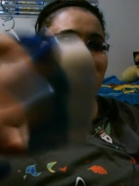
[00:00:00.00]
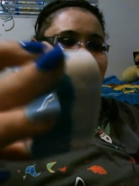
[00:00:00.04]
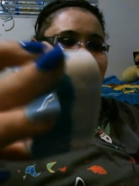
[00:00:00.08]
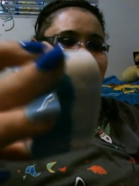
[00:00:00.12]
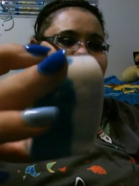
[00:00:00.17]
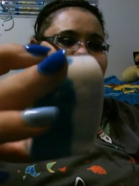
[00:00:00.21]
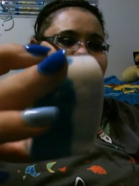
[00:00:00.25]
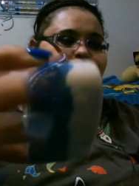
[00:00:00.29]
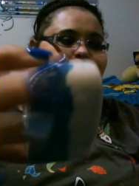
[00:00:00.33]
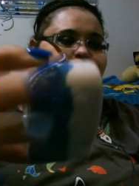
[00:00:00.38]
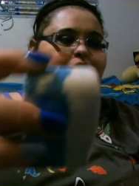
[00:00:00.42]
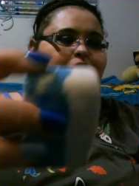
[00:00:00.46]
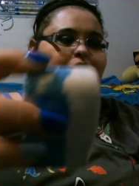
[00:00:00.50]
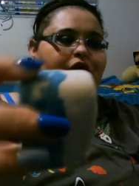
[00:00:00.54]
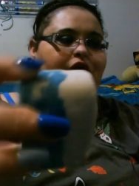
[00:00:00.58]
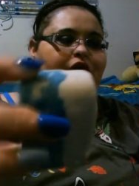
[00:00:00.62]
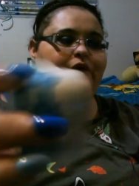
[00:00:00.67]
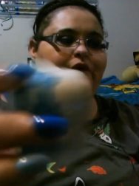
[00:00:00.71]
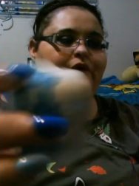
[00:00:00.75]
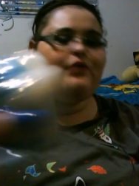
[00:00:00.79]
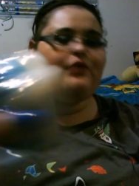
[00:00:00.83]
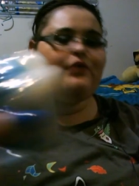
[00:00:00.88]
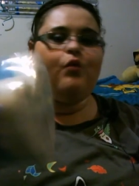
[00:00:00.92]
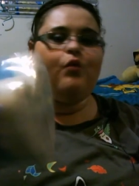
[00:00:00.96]
and it's
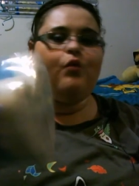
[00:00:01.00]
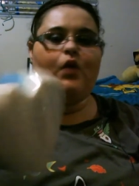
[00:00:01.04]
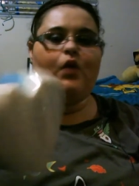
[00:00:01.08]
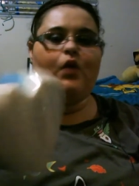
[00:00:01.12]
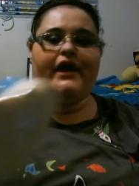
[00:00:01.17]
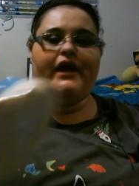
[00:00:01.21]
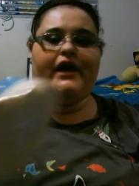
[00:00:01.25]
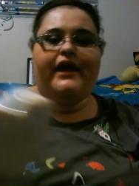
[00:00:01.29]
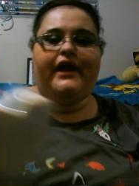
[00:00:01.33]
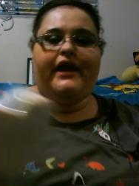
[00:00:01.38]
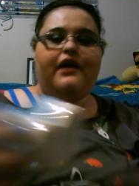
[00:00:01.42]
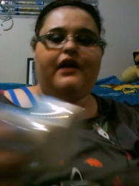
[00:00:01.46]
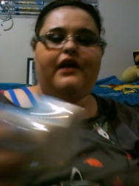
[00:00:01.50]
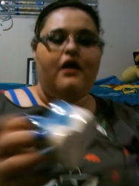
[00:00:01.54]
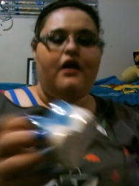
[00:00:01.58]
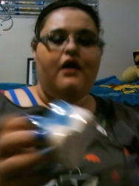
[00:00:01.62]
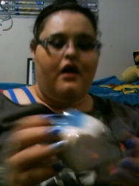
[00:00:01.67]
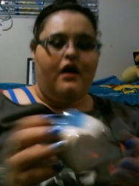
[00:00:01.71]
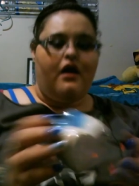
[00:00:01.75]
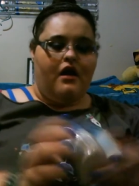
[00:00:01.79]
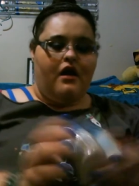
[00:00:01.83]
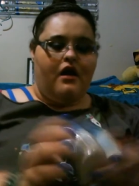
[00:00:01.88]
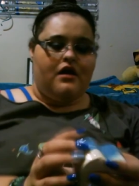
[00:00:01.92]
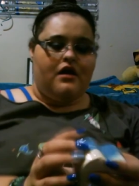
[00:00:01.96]
blue and white.
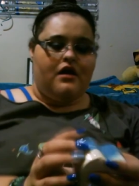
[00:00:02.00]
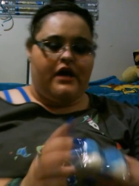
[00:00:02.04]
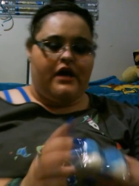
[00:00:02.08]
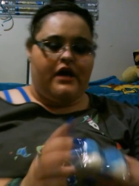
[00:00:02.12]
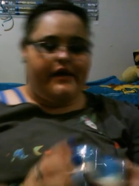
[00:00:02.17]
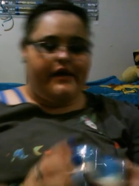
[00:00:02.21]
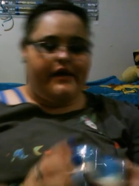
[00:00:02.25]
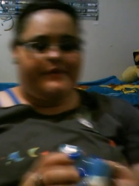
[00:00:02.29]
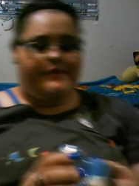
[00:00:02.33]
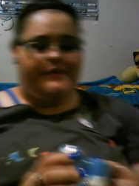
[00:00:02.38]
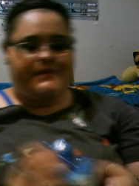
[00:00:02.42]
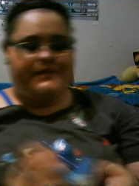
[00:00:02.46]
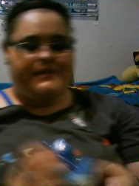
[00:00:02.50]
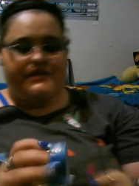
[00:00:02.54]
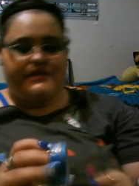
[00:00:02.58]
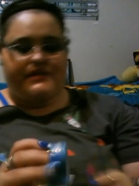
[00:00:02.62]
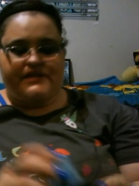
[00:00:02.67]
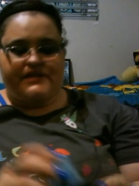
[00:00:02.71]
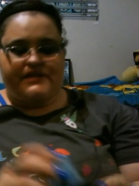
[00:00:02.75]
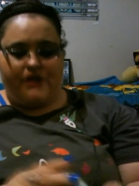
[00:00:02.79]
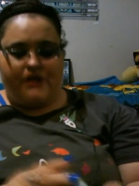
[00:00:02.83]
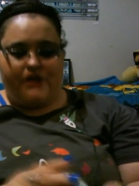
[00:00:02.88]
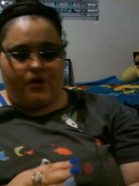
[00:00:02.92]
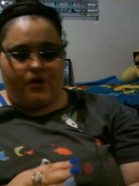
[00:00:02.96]
Um,
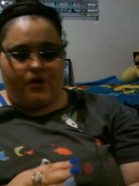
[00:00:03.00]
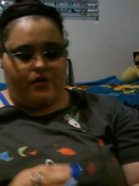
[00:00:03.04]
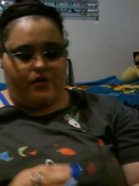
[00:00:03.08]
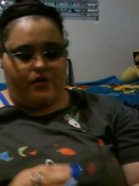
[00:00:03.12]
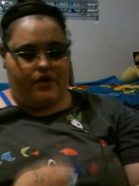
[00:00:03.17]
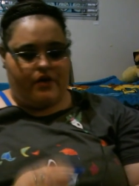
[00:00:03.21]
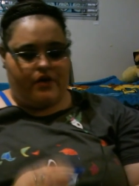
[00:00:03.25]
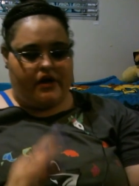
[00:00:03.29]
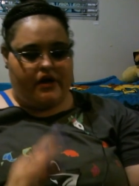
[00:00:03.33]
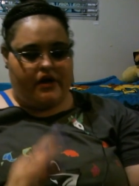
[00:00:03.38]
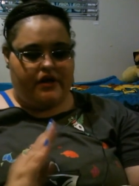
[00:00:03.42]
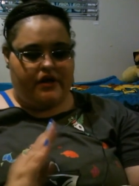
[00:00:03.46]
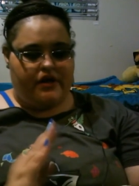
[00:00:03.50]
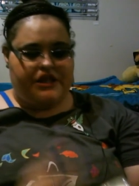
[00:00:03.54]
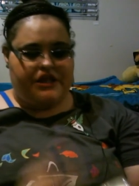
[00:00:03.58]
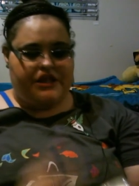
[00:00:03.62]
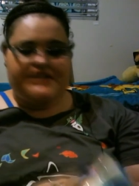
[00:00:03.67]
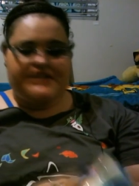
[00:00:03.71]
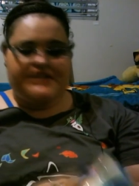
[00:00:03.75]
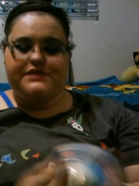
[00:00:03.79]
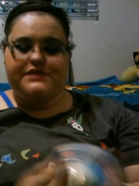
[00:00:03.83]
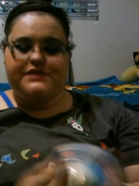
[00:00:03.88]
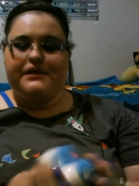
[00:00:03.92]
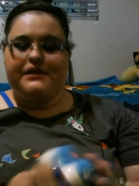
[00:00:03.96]
so
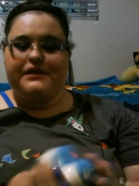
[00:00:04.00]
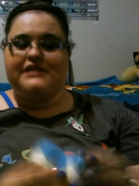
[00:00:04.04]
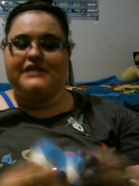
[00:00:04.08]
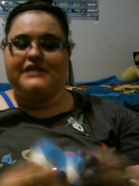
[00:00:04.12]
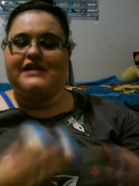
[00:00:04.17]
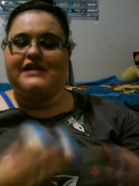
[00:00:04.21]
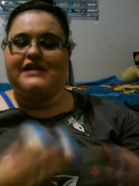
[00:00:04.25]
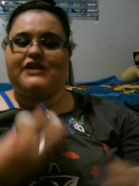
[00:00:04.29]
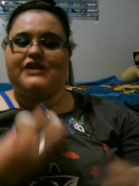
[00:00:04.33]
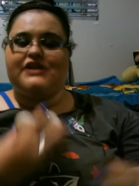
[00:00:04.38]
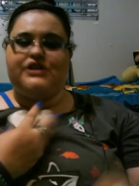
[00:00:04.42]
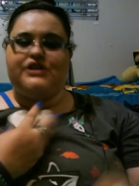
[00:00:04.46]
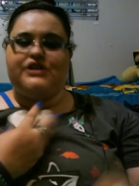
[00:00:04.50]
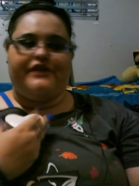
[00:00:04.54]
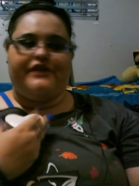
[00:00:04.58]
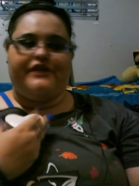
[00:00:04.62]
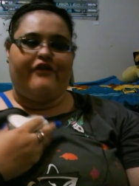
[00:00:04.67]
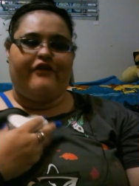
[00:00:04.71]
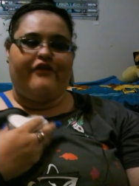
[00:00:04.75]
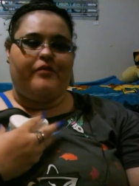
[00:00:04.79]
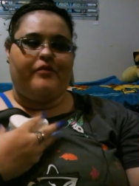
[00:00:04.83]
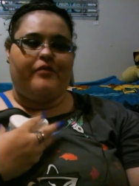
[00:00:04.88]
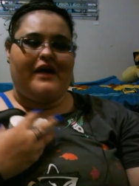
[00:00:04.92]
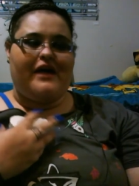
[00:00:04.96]
this one is actually
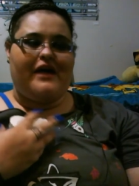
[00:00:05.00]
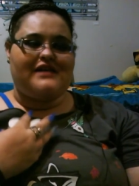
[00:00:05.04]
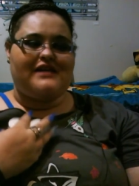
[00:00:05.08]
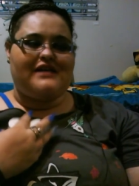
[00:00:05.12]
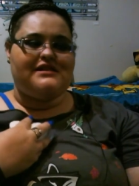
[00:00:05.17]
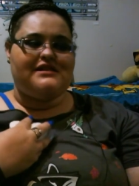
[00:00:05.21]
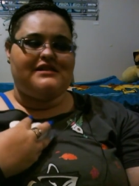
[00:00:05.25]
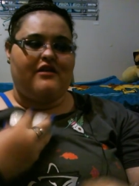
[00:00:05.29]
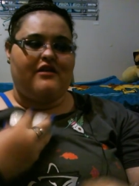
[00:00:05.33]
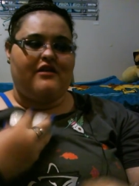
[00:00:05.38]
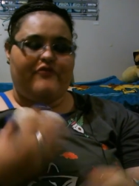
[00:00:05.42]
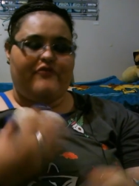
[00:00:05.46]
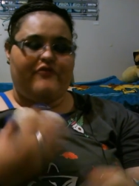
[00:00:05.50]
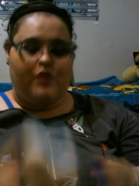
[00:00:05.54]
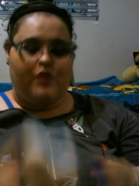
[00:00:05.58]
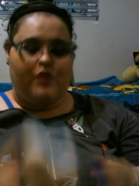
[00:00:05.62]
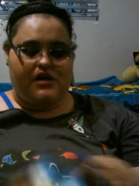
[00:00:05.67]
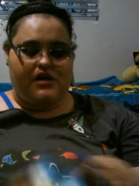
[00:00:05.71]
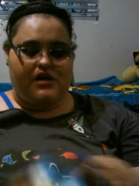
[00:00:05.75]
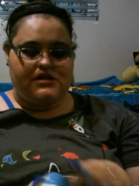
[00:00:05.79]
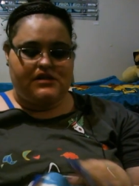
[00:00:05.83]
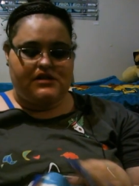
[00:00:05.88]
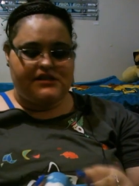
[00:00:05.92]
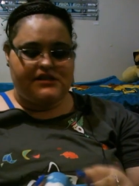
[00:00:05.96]
for past loved
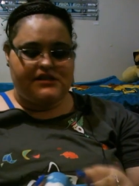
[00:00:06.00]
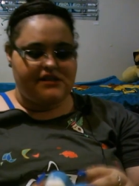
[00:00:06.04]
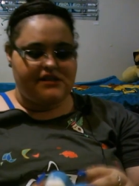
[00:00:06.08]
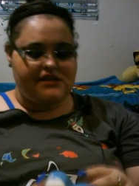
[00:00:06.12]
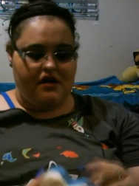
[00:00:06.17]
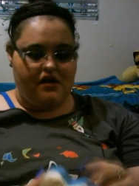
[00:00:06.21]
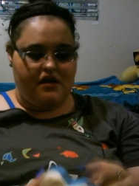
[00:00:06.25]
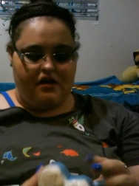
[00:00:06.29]
ones.